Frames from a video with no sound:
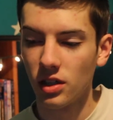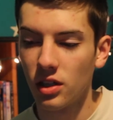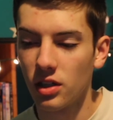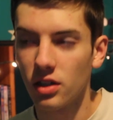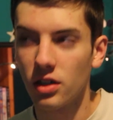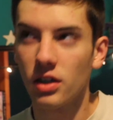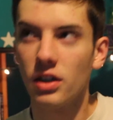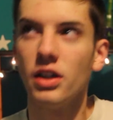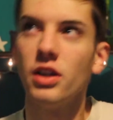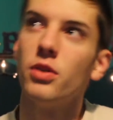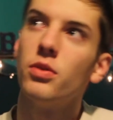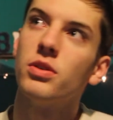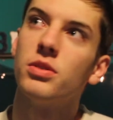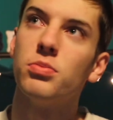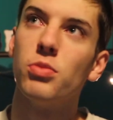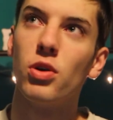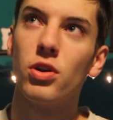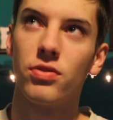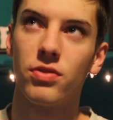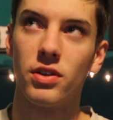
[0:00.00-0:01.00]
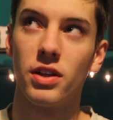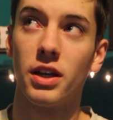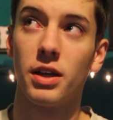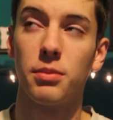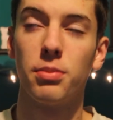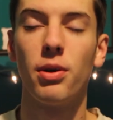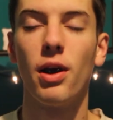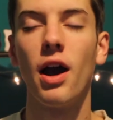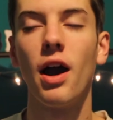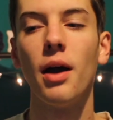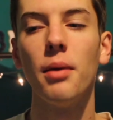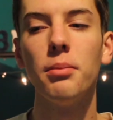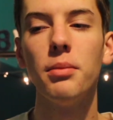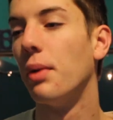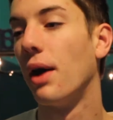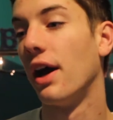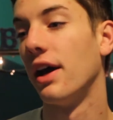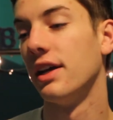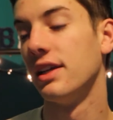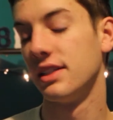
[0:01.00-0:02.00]
Her idea was more for like prom,
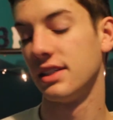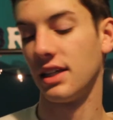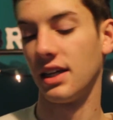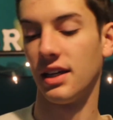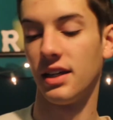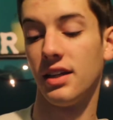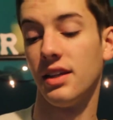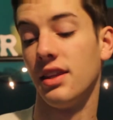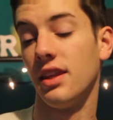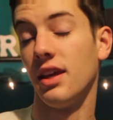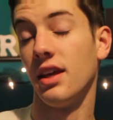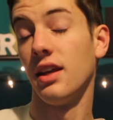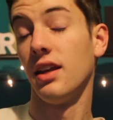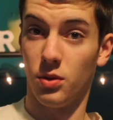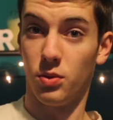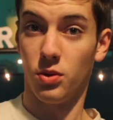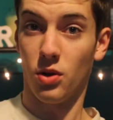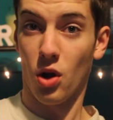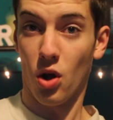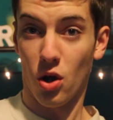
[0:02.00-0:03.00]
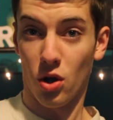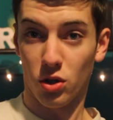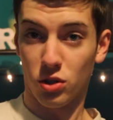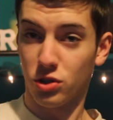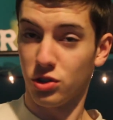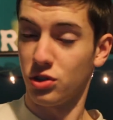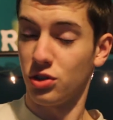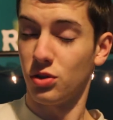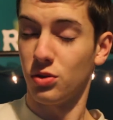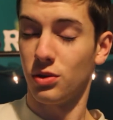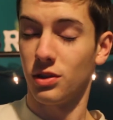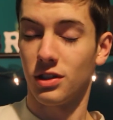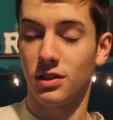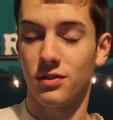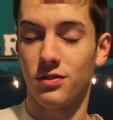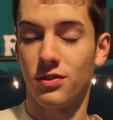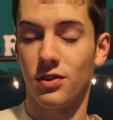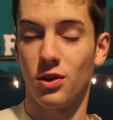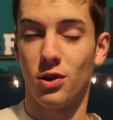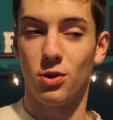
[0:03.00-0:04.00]
but I decided that it would also work
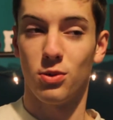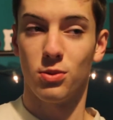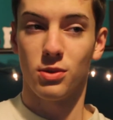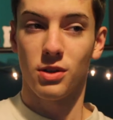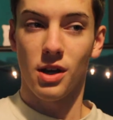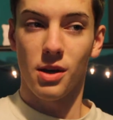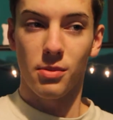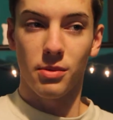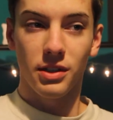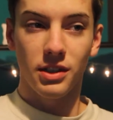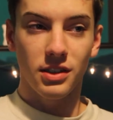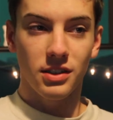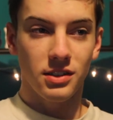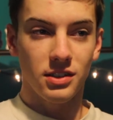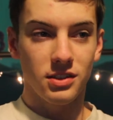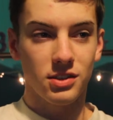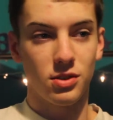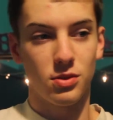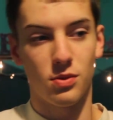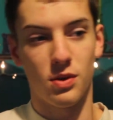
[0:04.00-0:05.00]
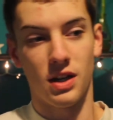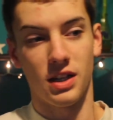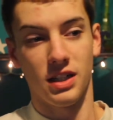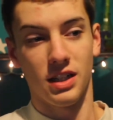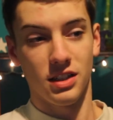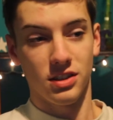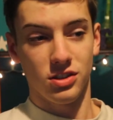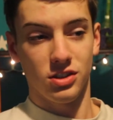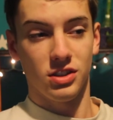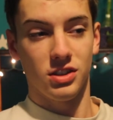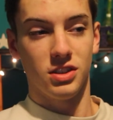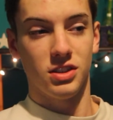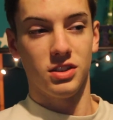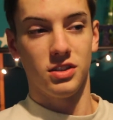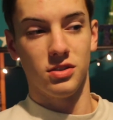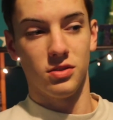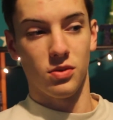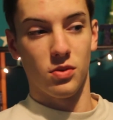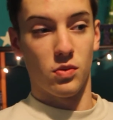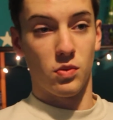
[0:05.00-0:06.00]
for homecoming, so why
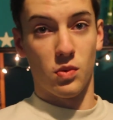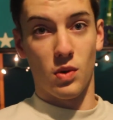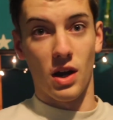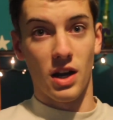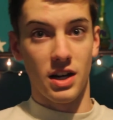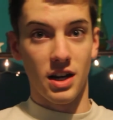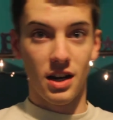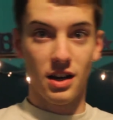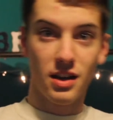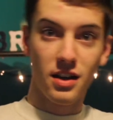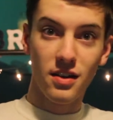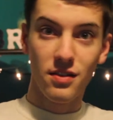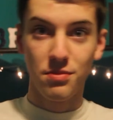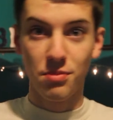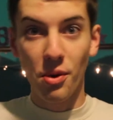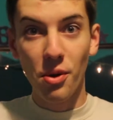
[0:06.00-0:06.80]
not have